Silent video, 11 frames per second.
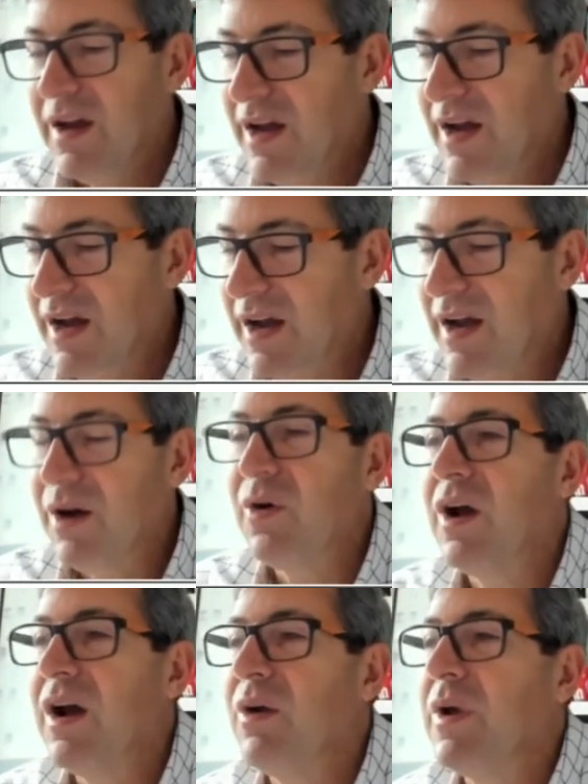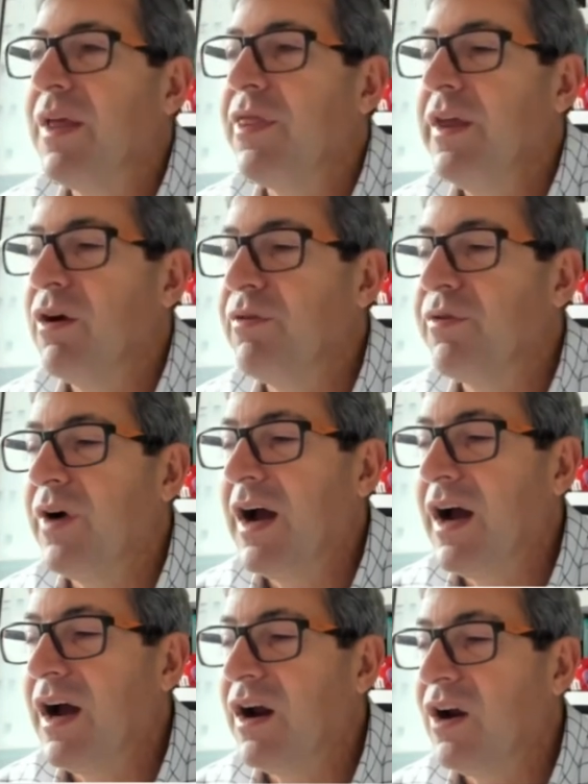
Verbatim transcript: uh, we can think of uh,